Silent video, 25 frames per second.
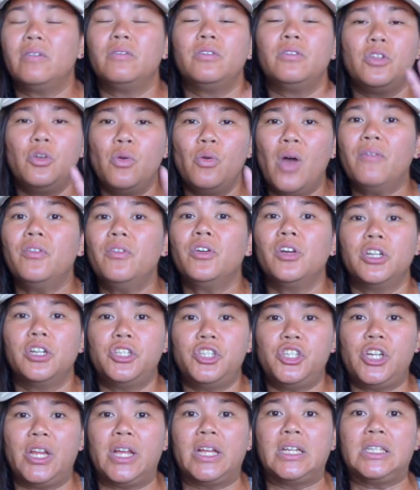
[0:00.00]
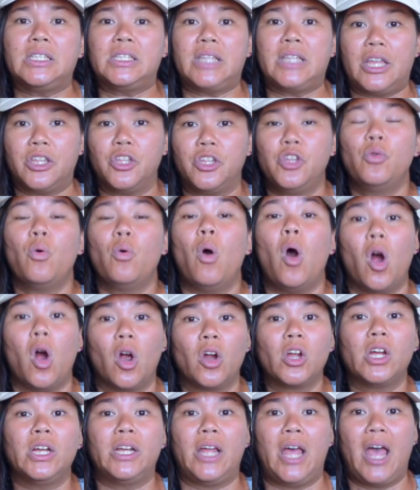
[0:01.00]
you have a good chance that you
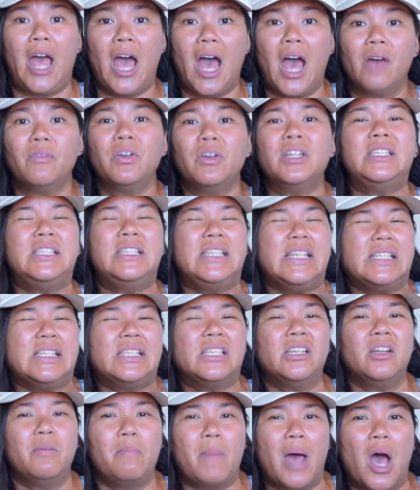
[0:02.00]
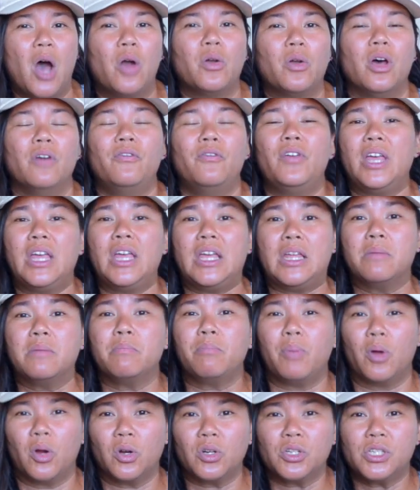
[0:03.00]
are going to have a decent amount of
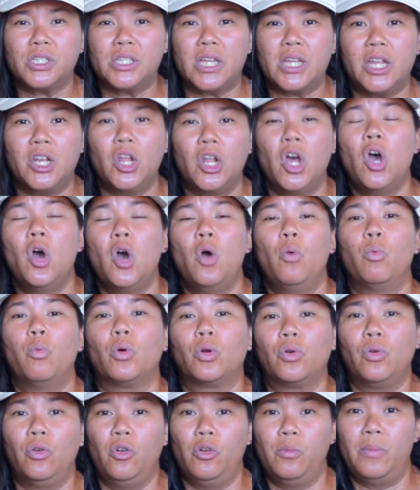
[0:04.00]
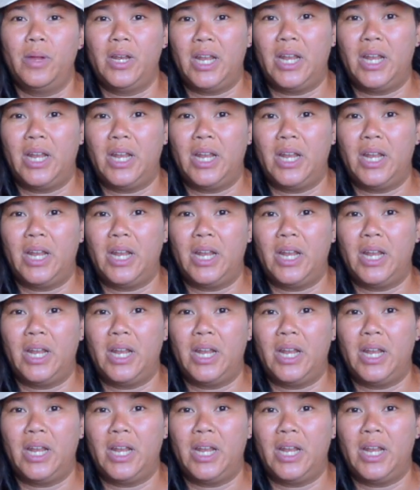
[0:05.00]
in-person recruitment